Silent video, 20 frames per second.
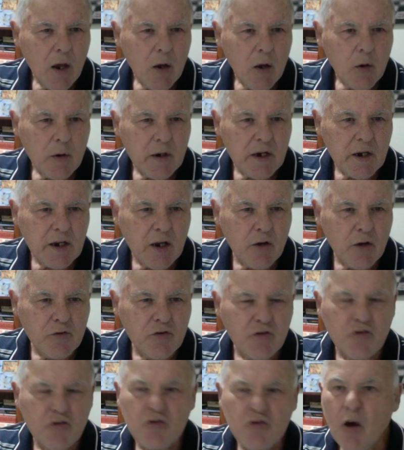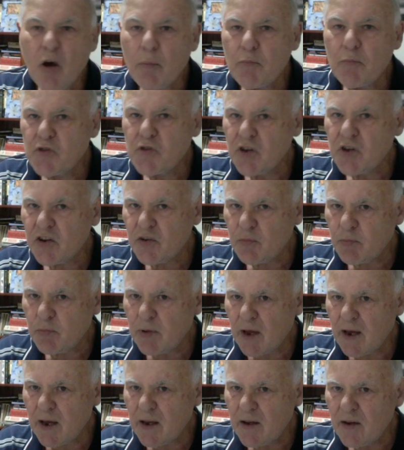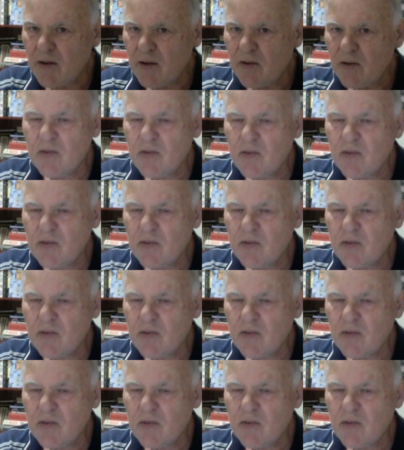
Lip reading: Going to go to top chess players,